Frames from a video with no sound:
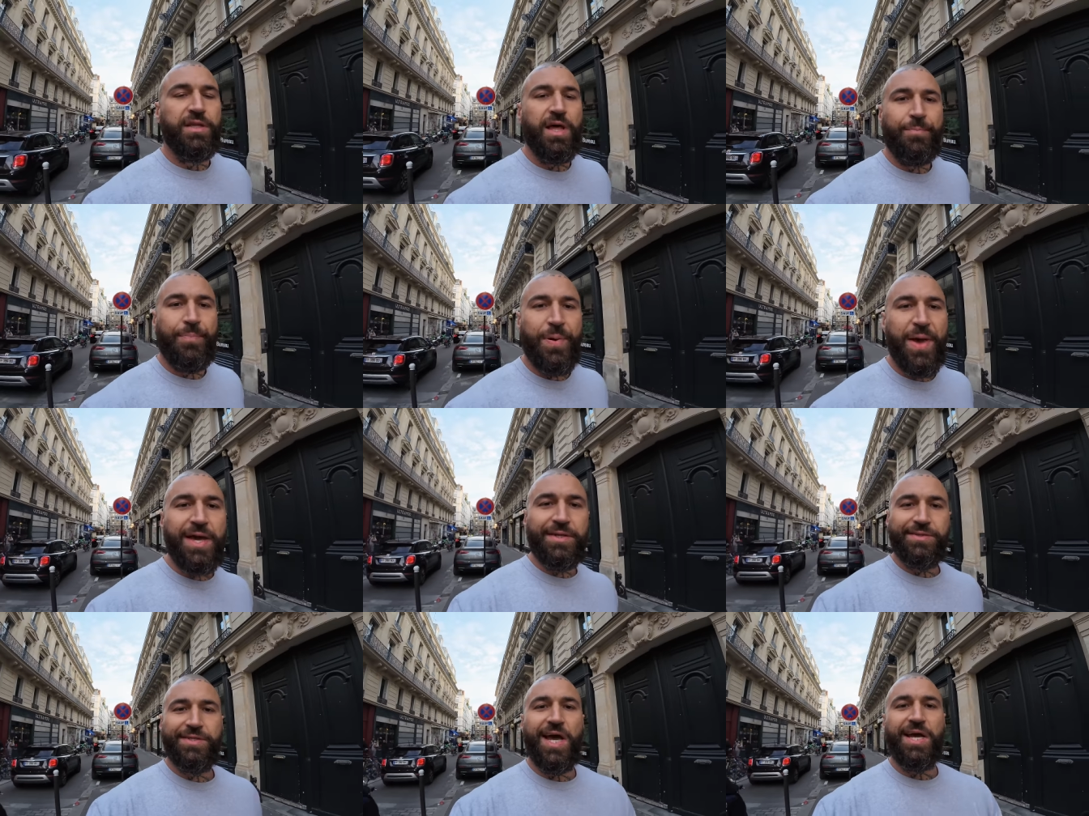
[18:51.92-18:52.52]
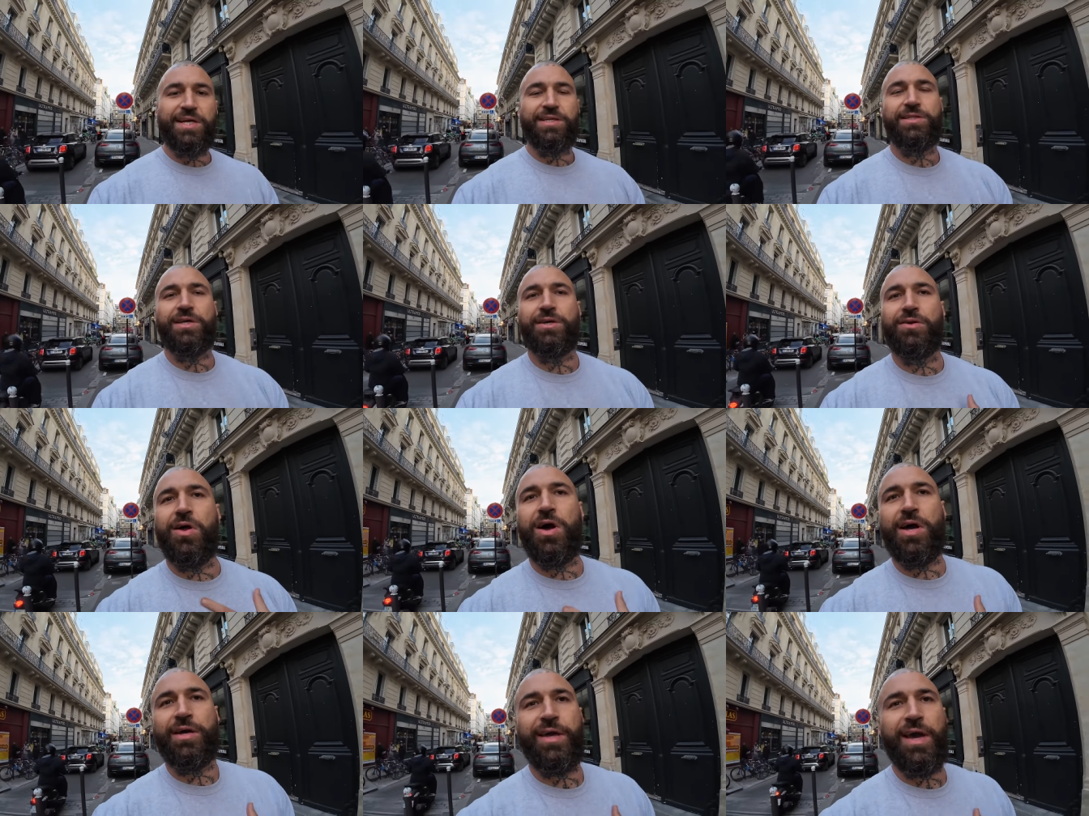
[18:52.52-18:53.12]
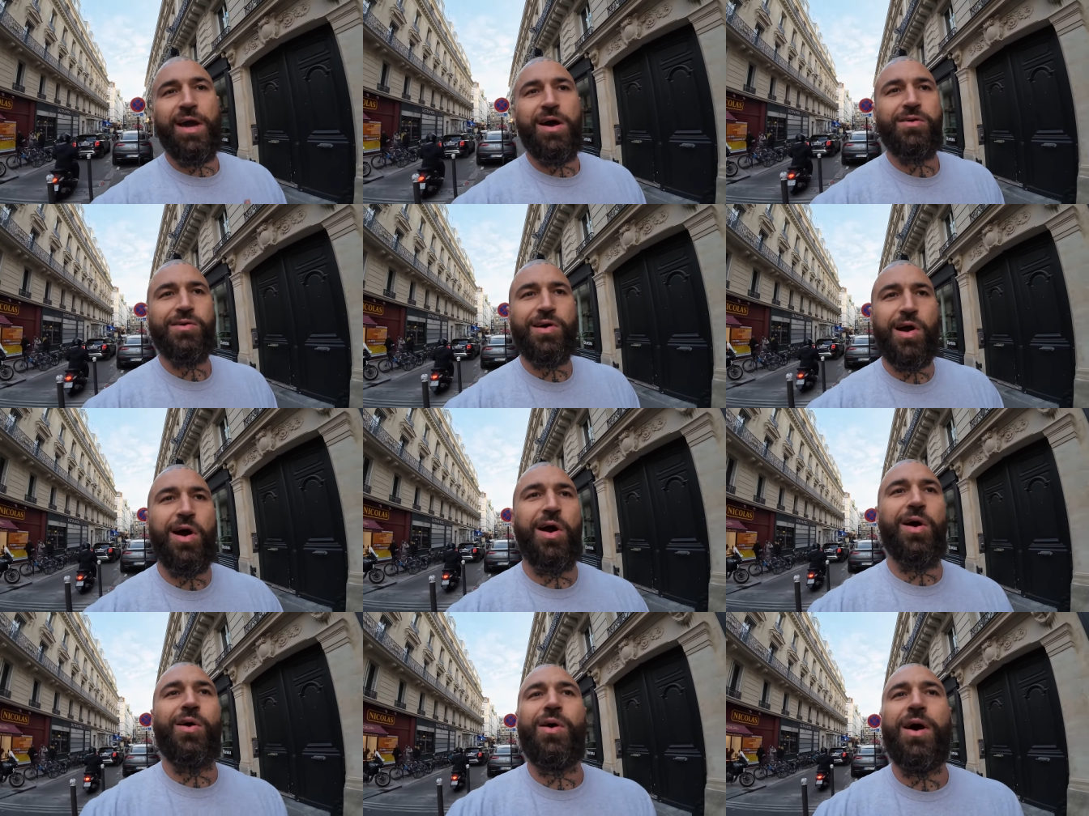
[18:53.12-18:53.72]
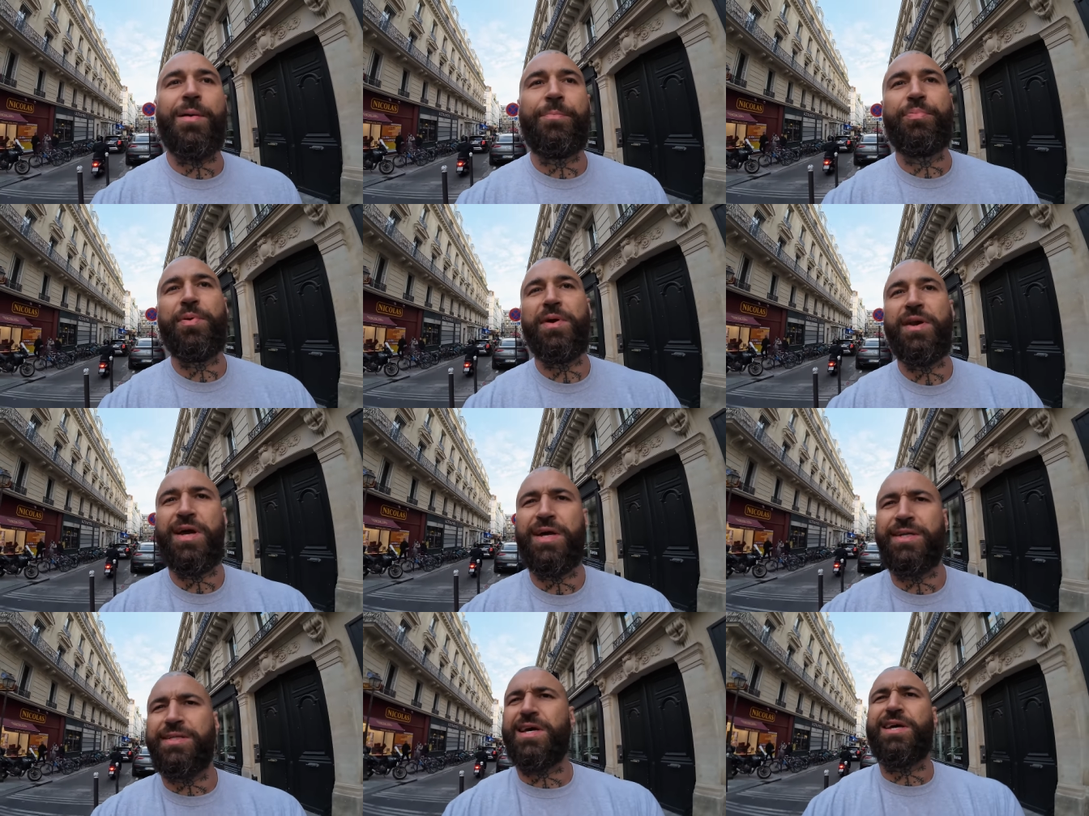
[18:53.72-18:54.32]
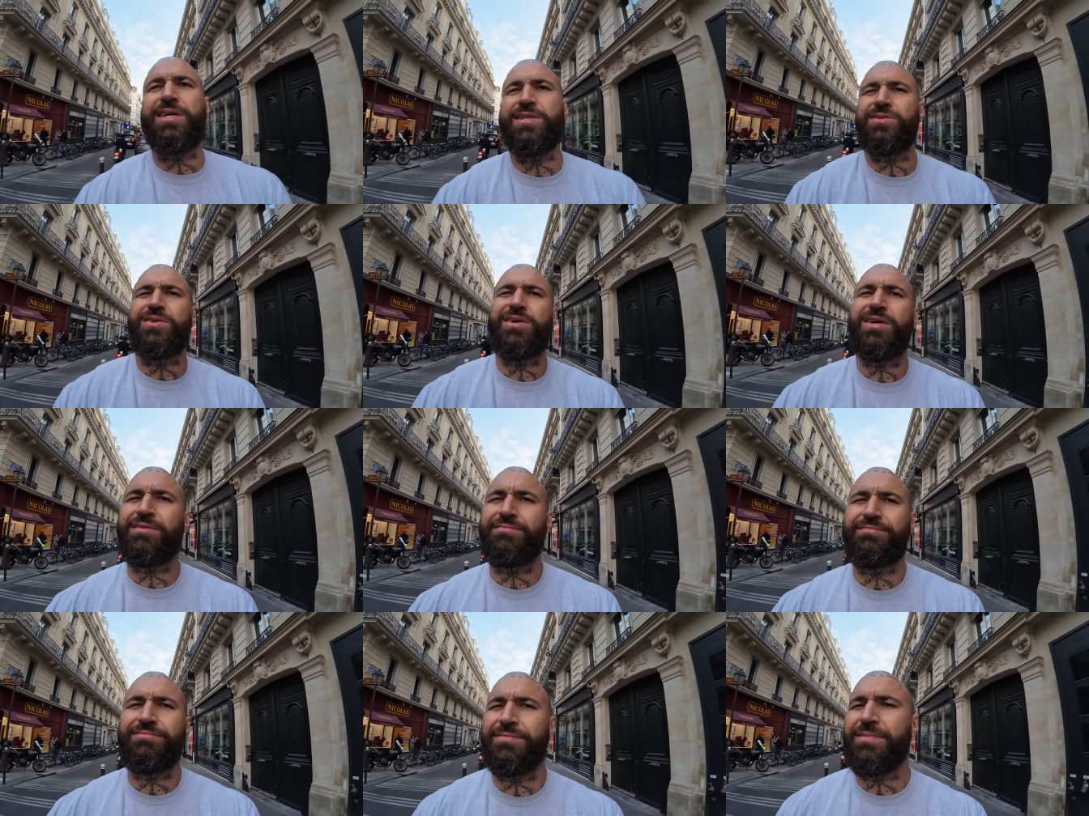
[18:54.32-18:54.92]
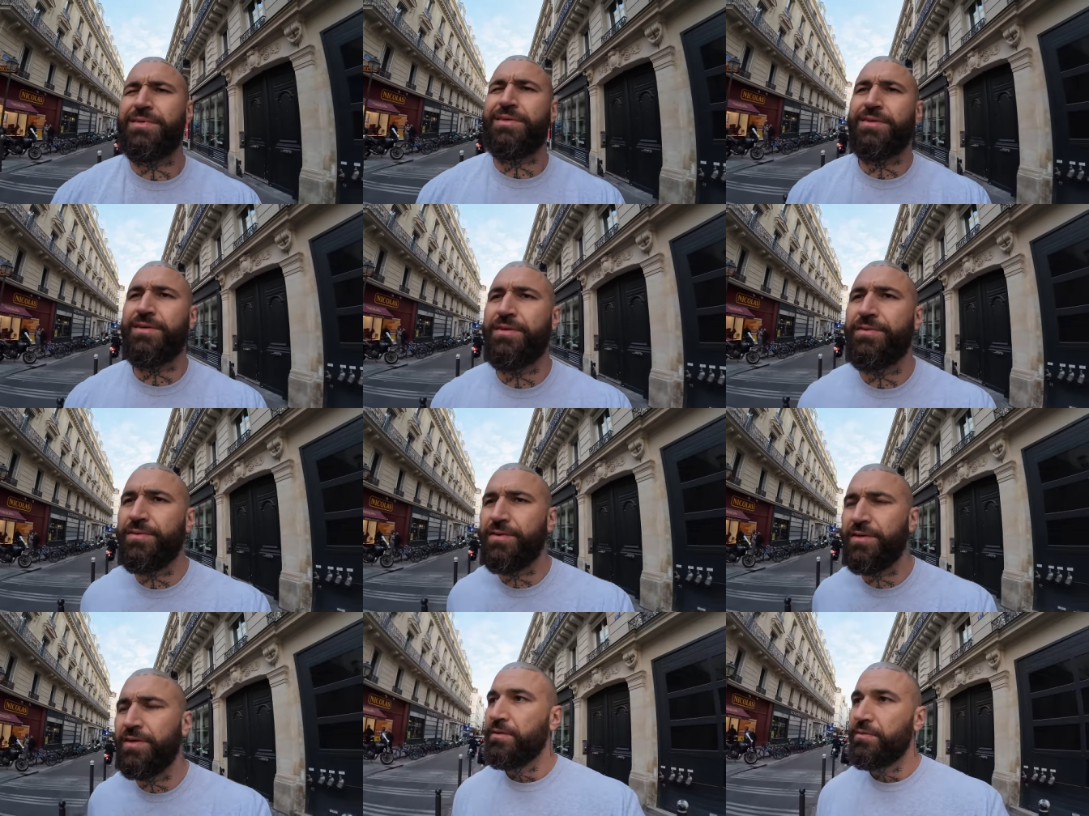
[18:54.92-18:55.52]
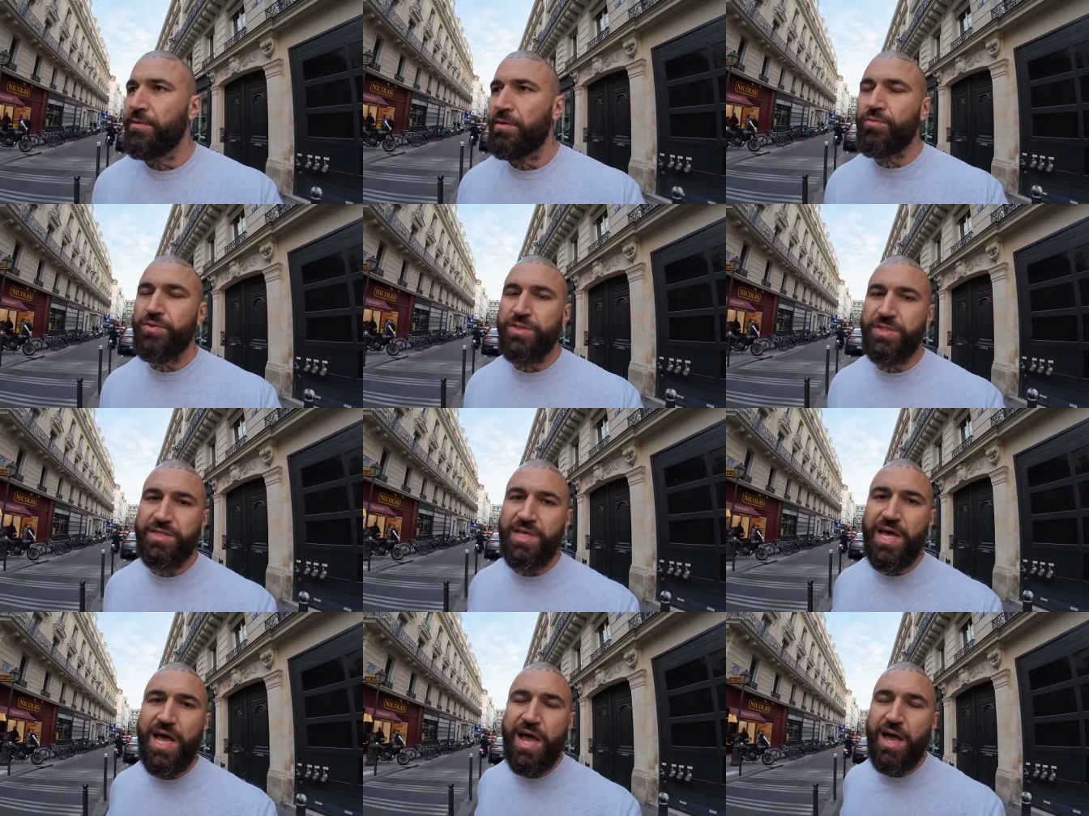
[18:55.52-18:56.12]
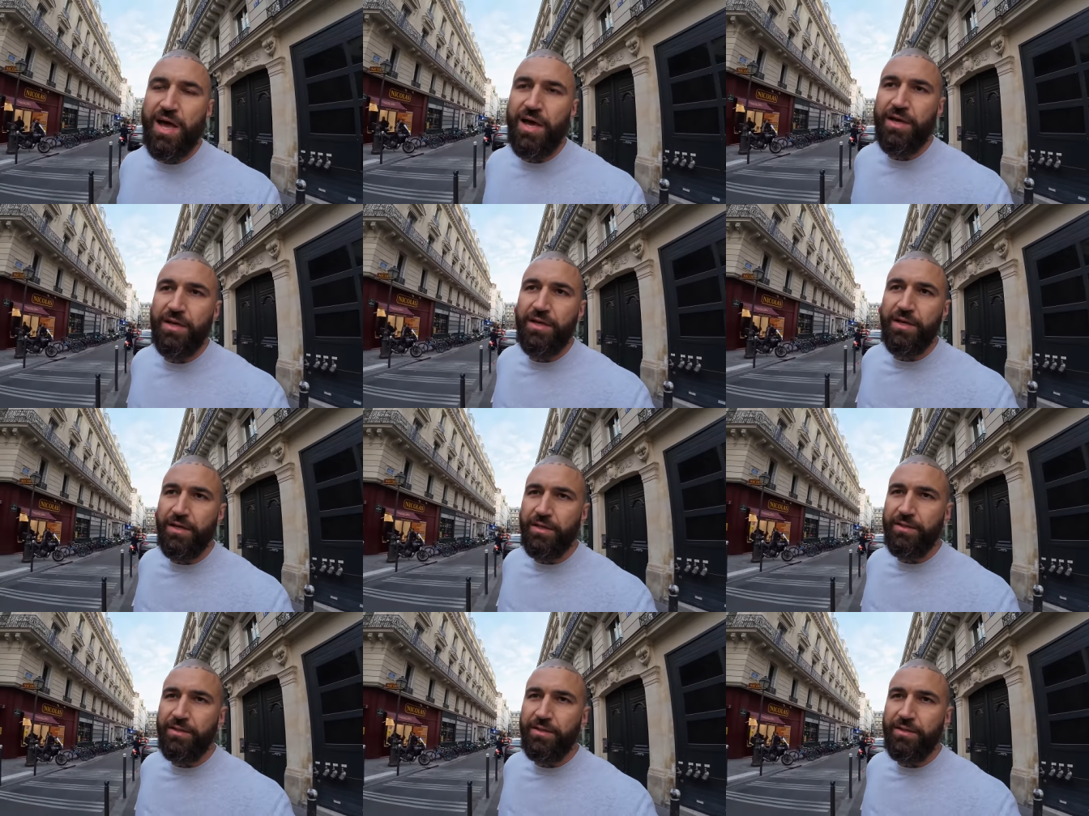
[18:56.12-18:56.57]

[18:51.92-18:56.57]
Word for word: The pear tasted like alcohol. I bit it. It tastes like what was that?